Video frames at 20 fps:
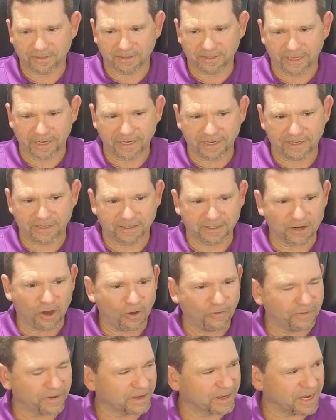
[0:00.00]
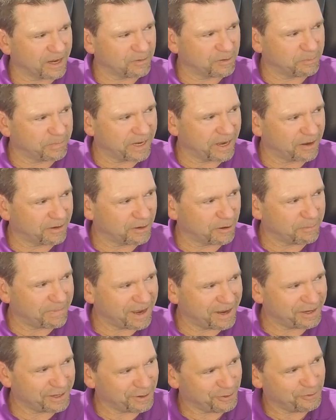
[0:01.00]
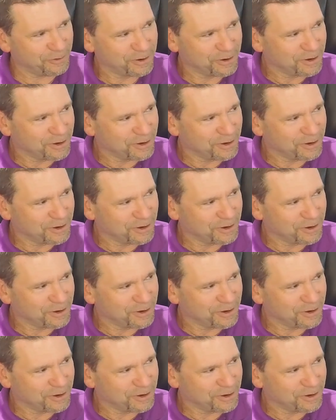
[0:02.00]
lady and the dolphin came to be out in our patio.